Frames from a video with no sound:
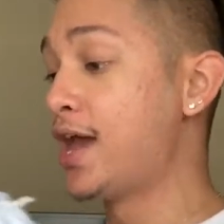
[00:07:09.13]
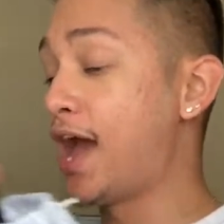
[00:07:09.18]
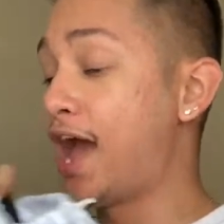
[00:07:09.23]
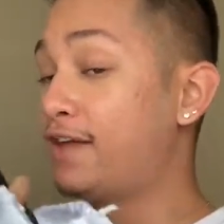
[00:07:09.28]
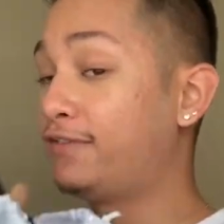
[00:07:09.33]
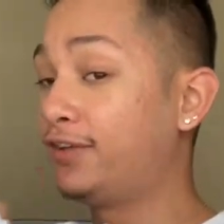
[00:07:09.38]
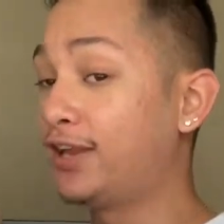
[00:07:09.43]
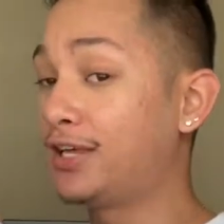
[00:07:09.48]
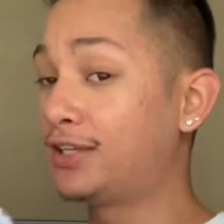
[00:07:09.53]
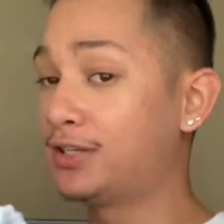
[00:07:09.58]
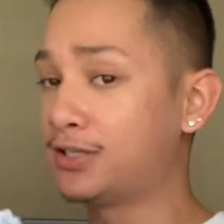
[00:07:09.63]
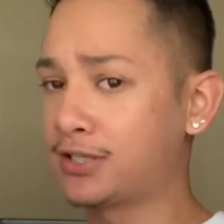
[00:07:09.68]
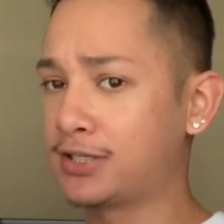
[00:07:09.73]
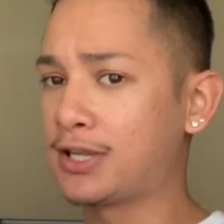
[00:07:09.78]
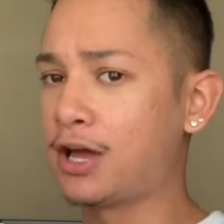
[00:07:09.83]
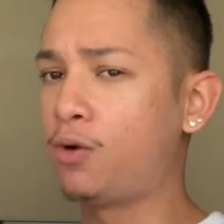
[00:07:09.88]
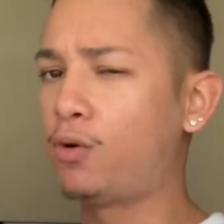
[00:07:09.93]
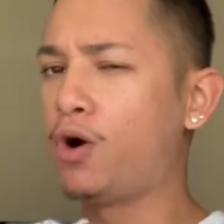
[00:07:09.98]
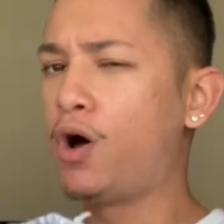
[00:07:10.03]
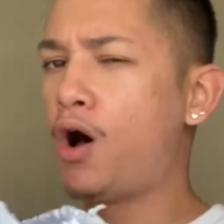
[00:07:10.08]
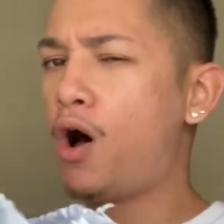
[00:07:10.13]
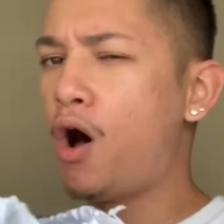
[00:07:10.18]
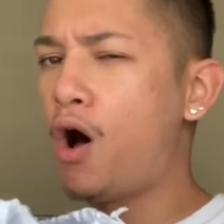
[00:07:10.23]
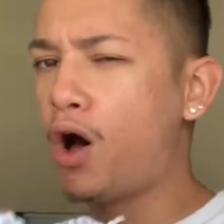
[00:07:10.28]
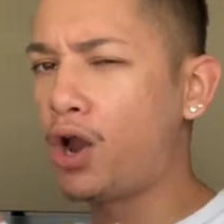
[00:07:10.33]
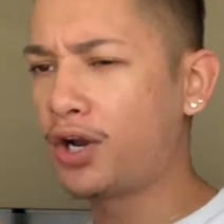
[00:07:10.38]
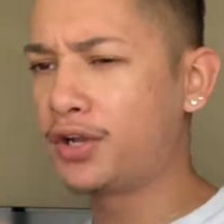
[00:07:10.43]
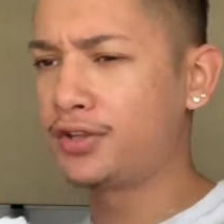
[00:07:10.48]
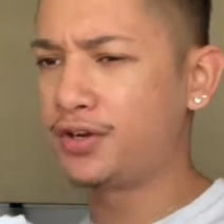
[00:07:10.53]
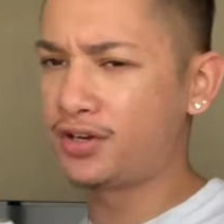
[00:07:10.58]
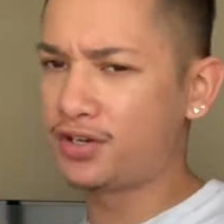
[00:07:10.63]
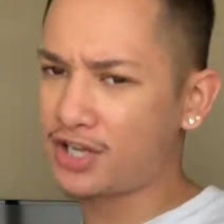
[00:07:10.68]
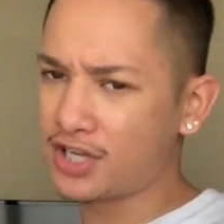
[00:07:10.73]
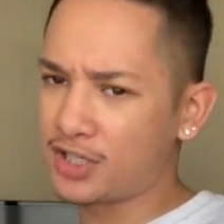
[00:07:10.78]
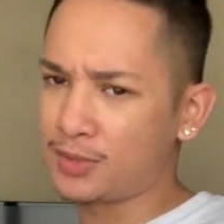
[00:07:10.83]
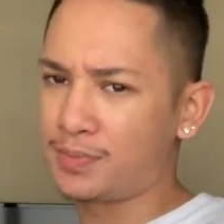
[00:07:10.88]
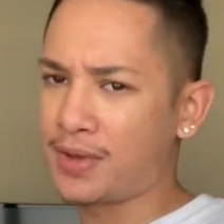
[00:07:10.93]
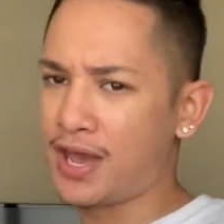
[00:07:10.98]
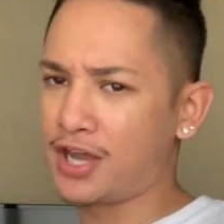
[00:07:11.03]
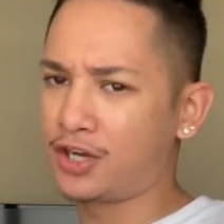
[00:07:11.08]
I feel like this is how all of their
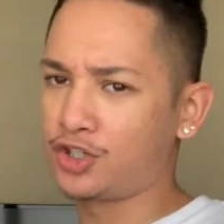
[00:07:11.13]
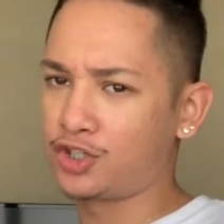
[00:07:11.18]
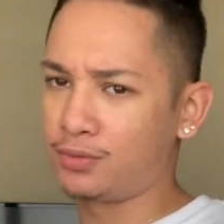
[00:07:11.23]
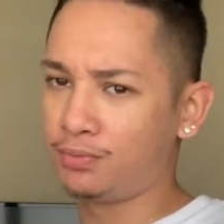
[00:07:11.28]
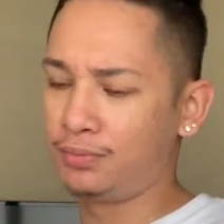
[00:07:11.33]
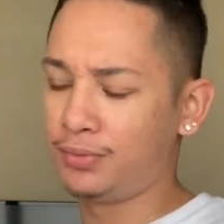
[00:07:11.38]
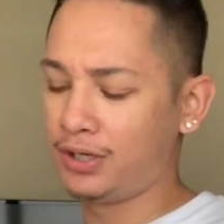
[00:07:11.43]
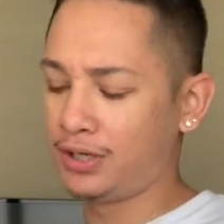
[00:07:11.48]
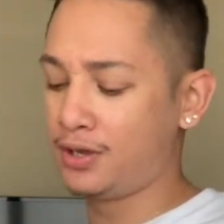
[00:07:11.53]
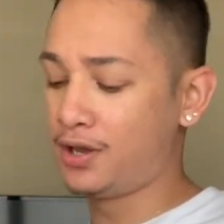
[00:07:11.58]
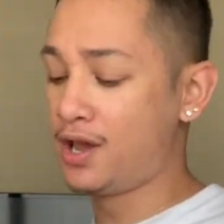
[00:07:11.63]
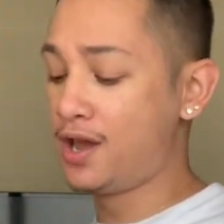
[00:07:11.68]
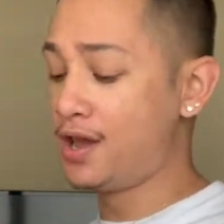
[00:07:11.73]
dust bags should be.